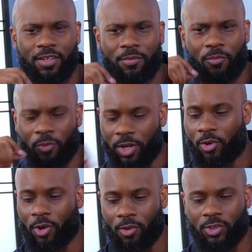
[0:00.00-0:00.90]
We
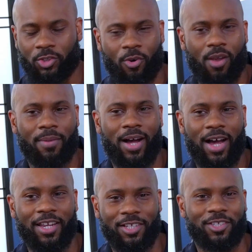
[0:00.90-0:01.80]
don't know the story
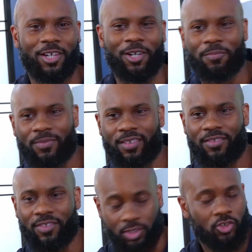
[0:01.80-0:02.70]
behind this, though.
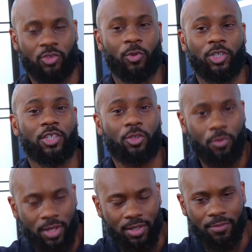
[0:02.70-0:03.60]
This is just what she
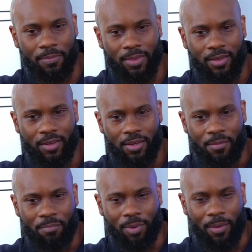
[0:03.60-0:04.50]
tweeted. Yeah.
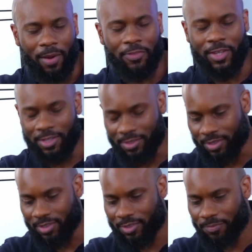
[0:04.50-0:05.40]
But my thing is
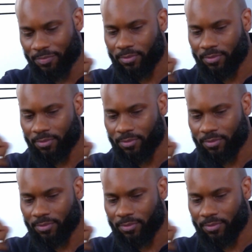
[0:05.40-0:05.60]
this.